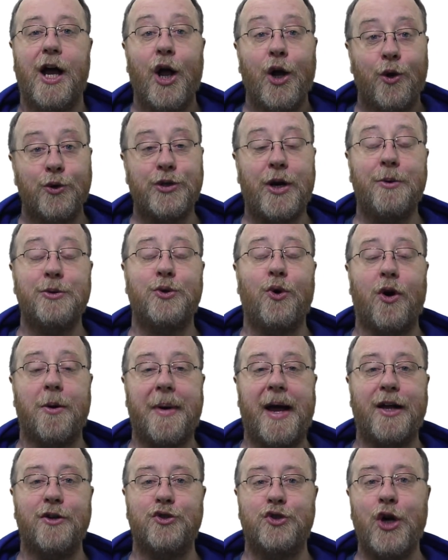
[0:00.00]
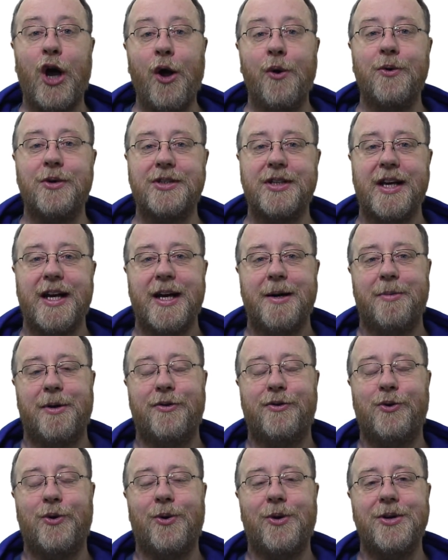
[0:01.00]
Because I was talking about jokes, but
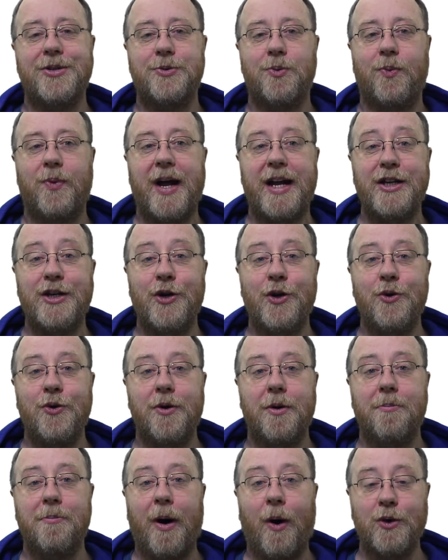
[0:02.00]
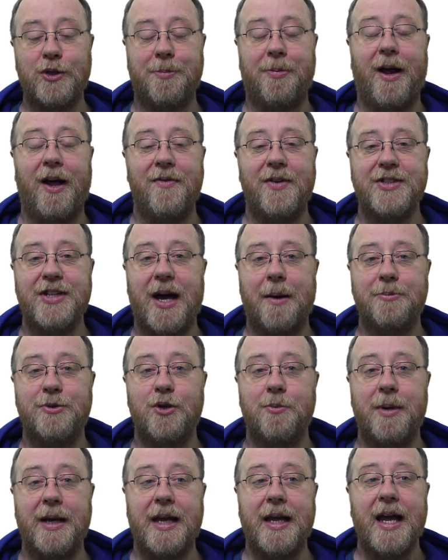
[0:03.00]
of course, when you multiply this up
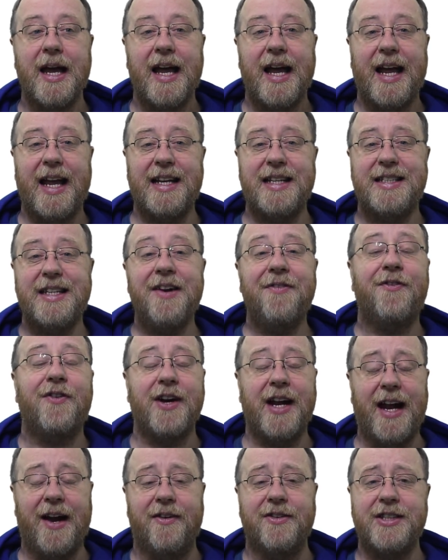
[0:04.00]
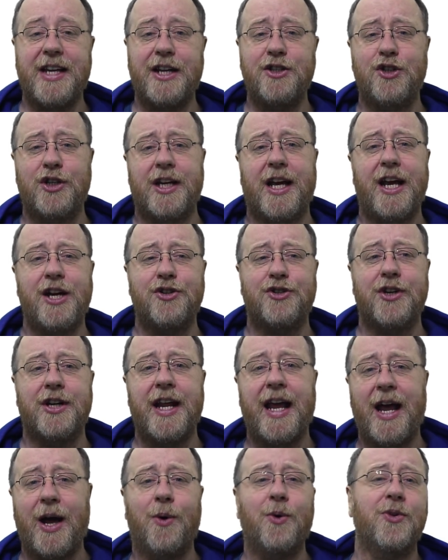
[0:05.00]
to be in different areas, education,
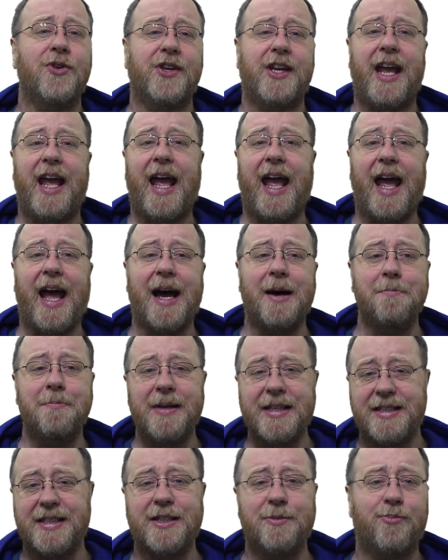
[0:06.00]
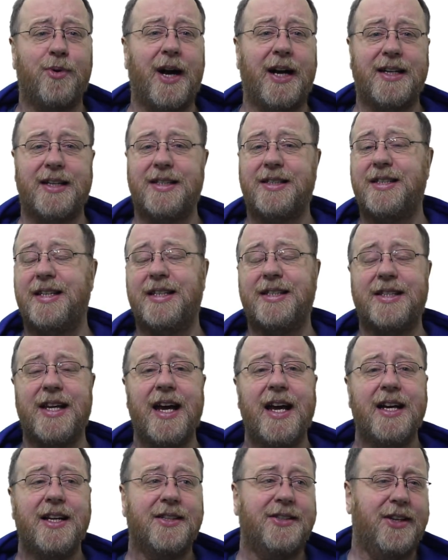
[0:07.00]
healthcare, and business practices,
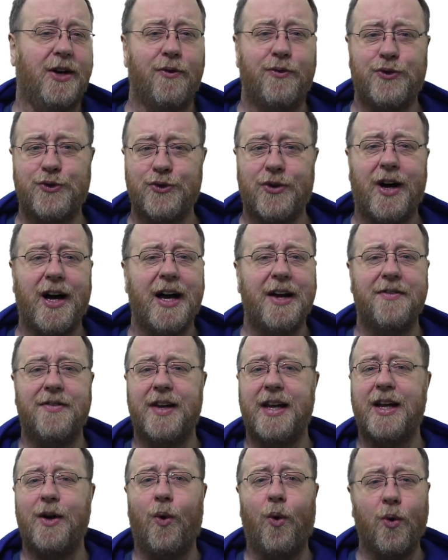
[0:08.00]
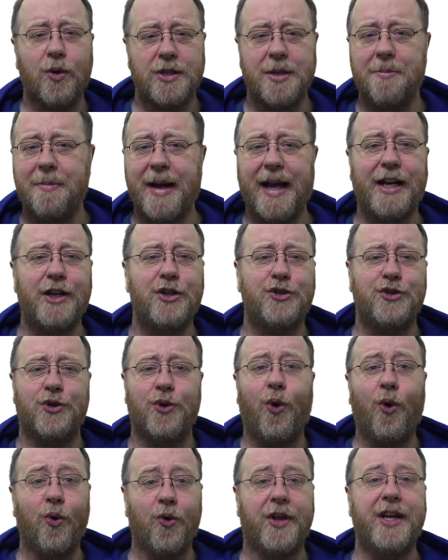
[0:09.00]
self-driving, automation,
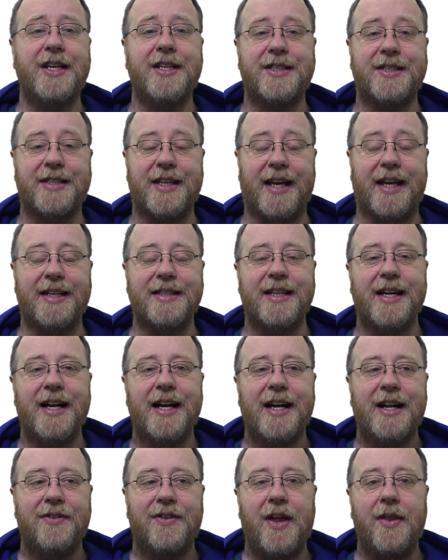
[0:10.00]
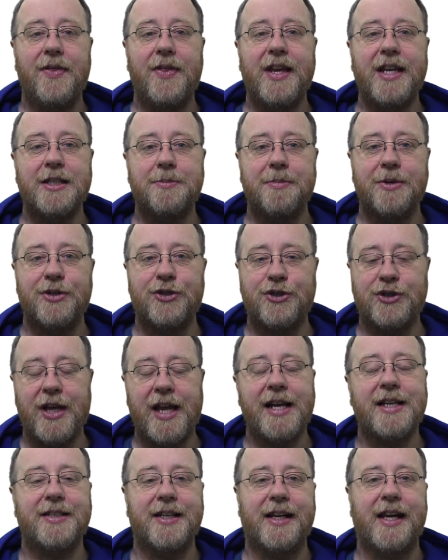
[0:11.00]
all these things, then these
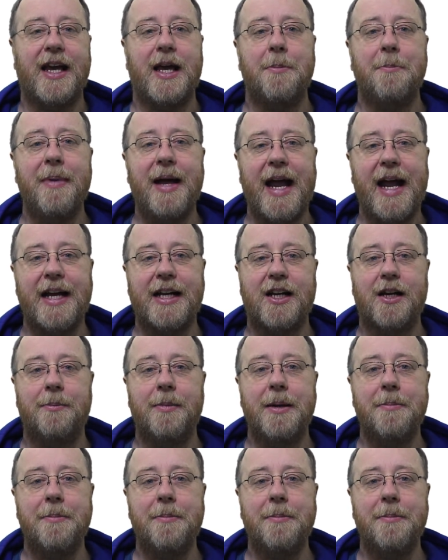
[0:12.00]
mistakes that get made can